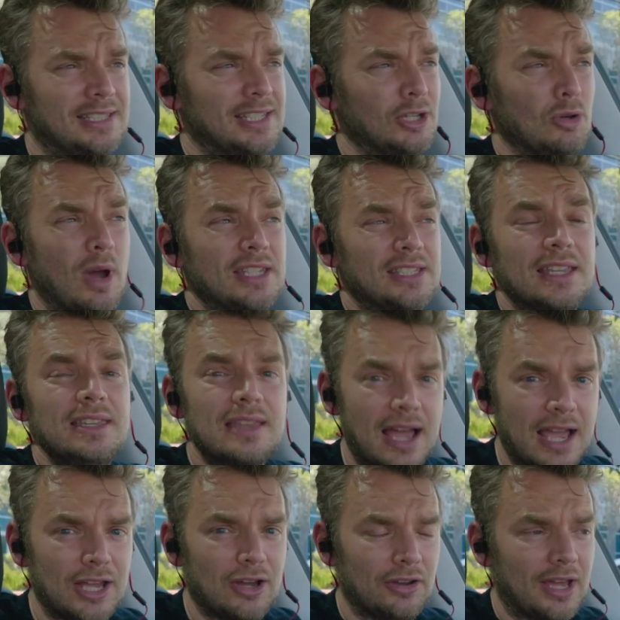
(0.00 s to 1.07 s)
silhouettes are
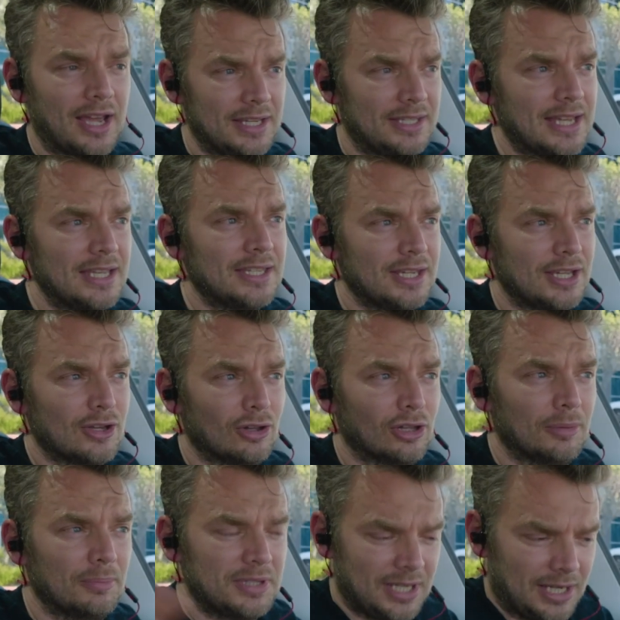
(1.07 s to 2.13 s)
nigh on identical,
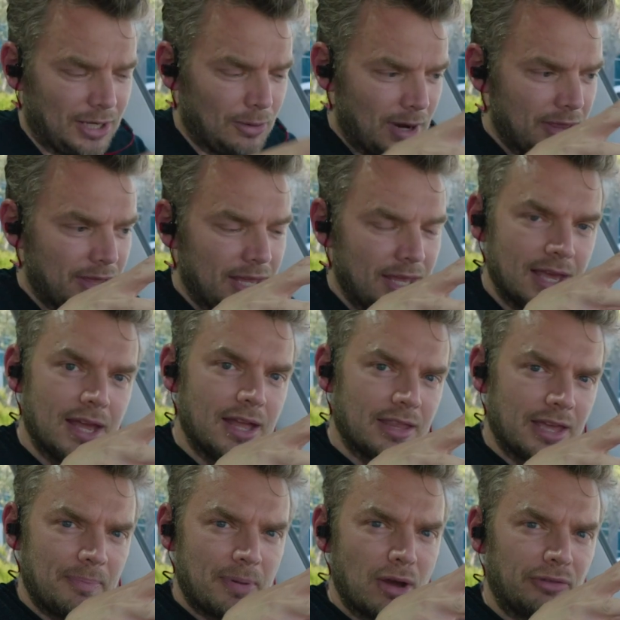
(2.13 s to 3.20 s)
and particularly the way
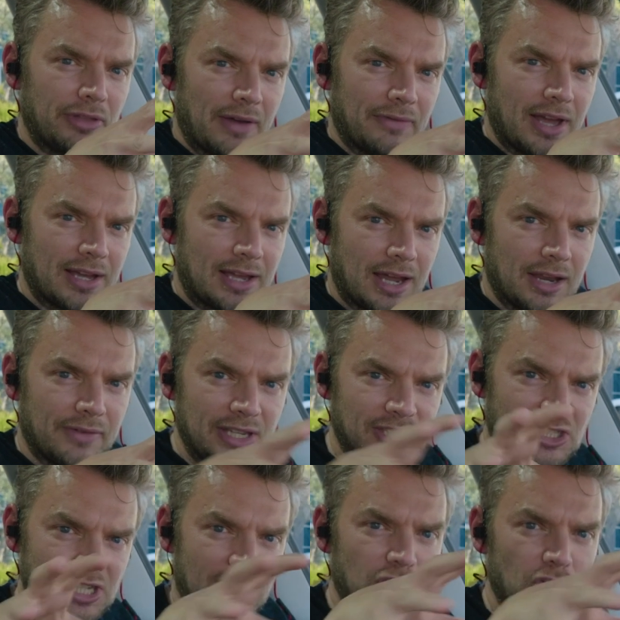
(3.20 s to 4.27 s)
they both have that kind of
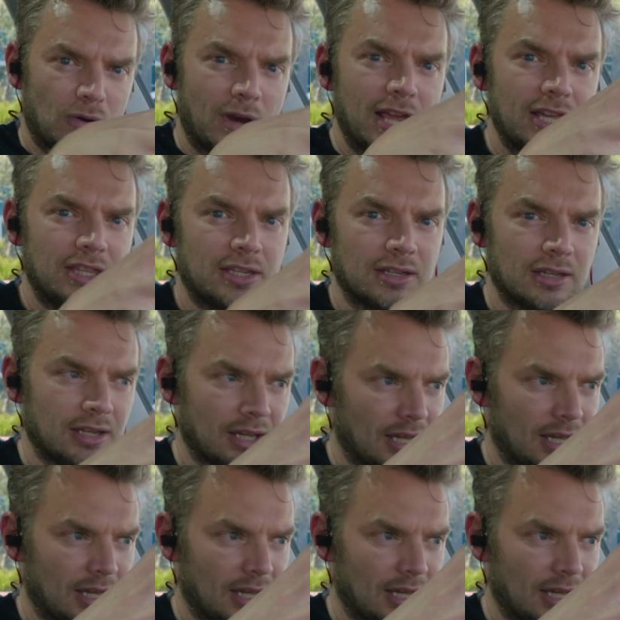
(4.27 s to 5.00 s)
exaggerated